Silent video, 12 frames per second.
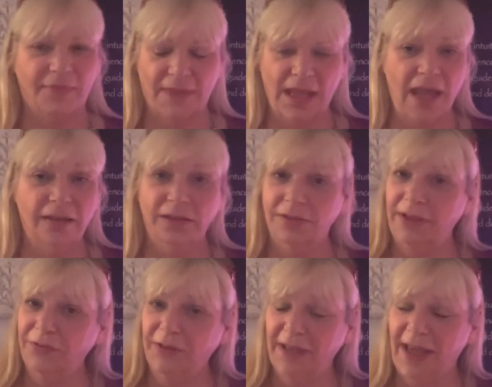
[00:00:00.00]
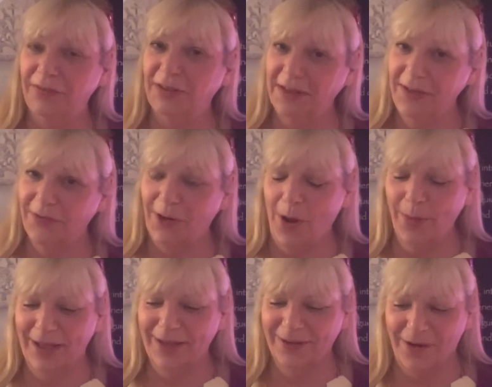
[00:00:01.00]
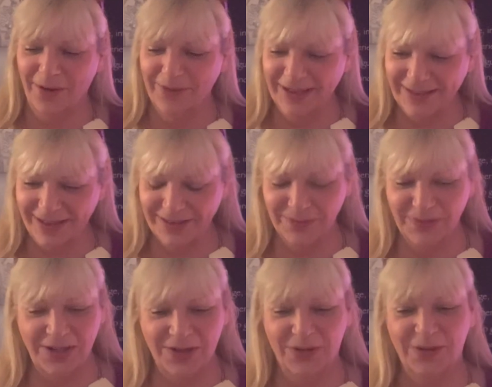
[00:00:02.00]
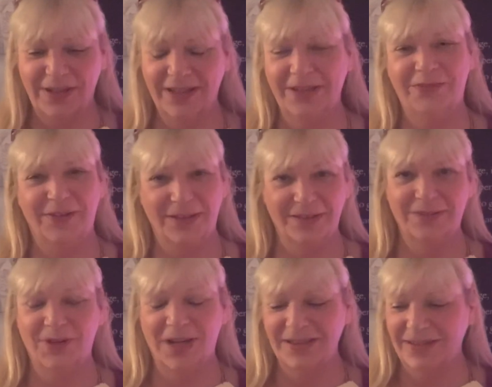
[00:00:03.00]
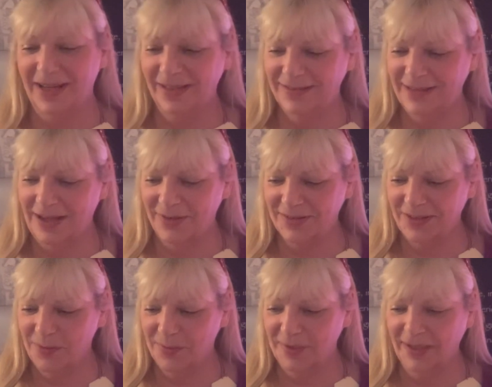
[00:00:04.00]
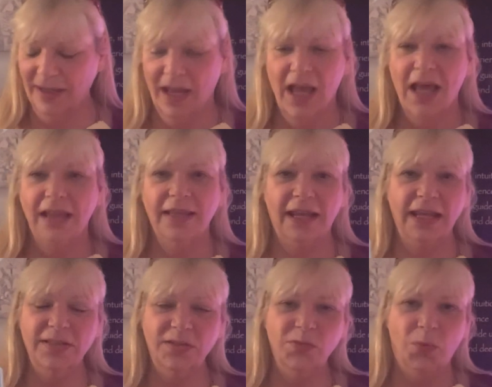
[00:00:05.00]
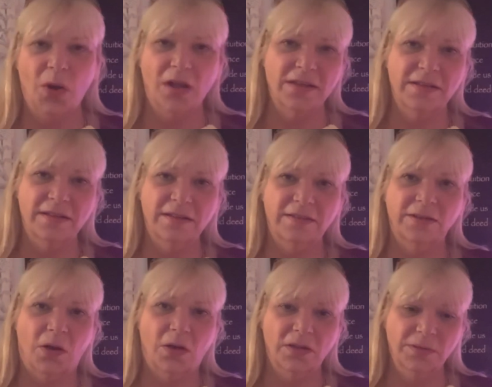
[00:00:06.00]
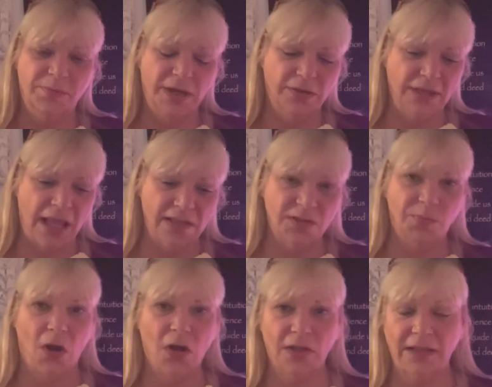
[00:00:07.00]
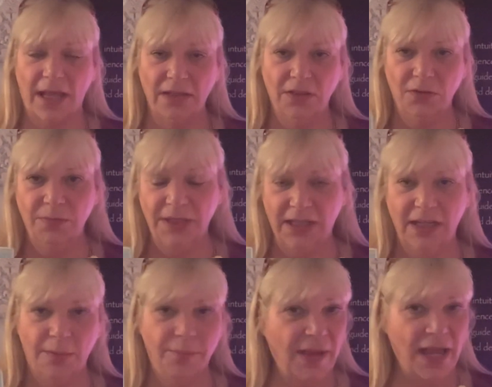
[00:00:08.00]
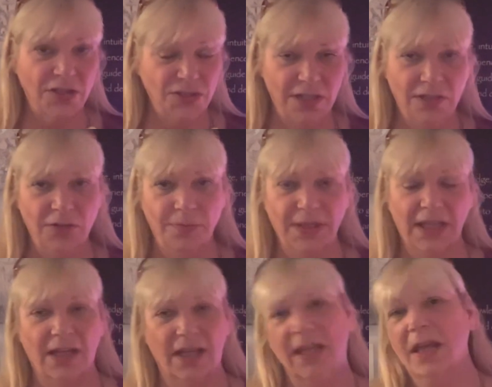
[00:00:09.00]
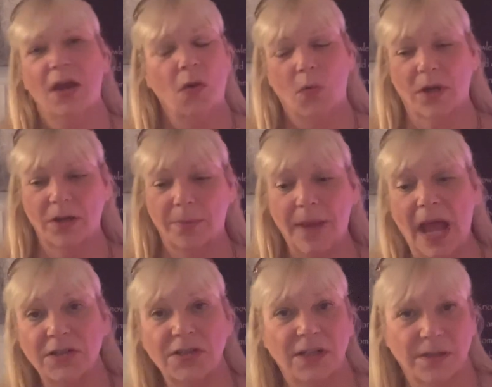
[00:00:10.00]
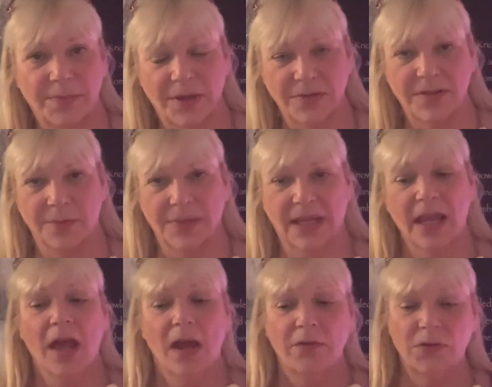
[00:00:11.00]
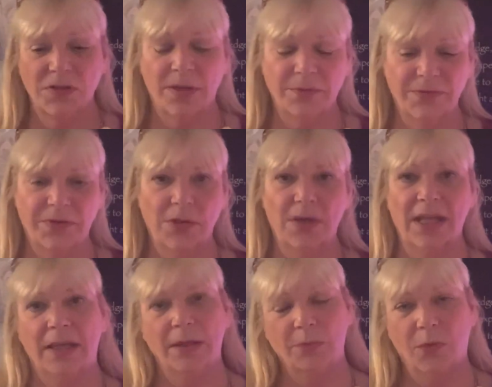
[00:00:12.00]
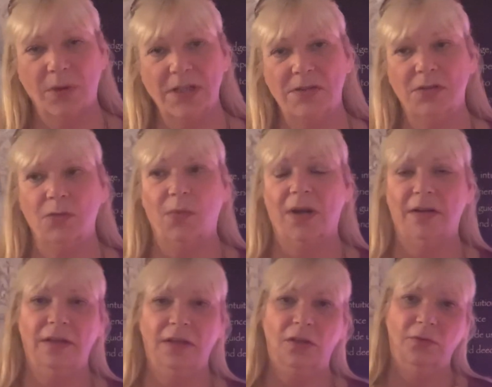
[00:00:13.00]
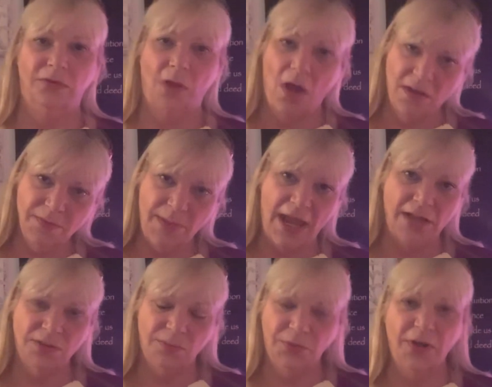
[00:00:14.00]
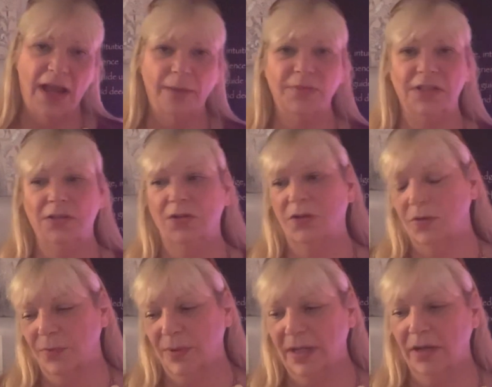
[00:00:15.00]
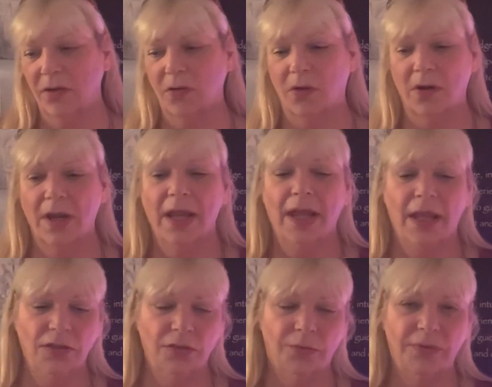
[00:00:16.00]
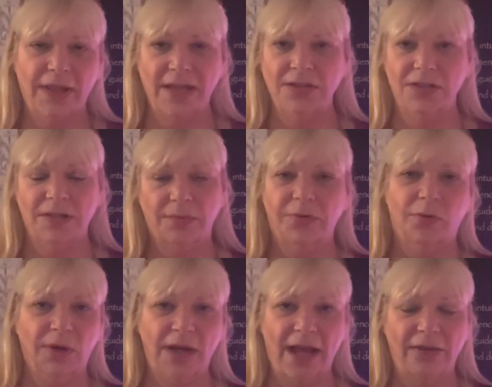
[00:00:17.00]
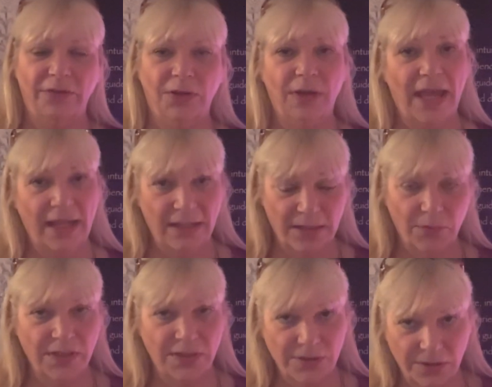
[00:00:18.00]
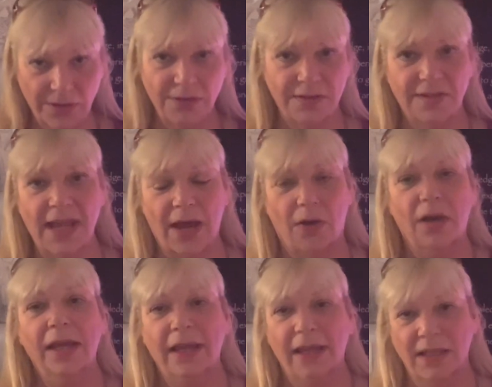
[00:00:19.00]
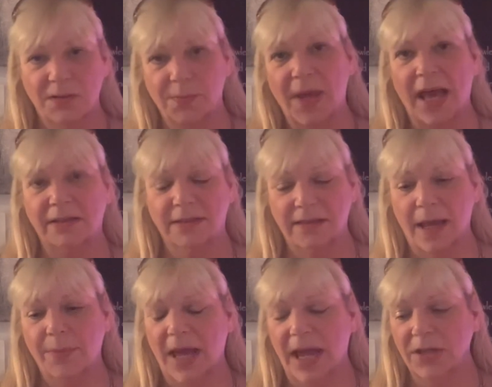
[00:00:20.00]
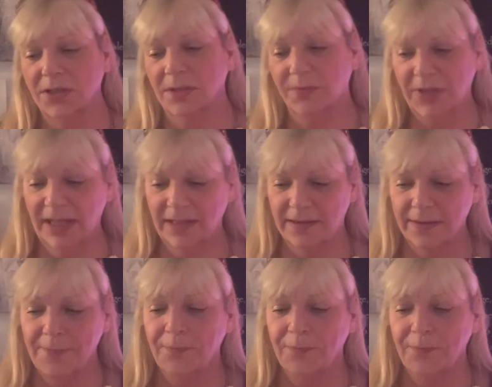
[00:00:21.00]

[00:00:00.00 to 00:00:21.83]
yeah, you'll definitely have to leave a comment in the comment section below if it resonates and how so. But the Ace of Wands is all about that spark, that new beginning, passionate new beginning, where you're passionate about something. For some of you, it can point to where you've lost passion, perhaps in your career or in your relationship or what have you, and it returns now. It's back to that passionate place.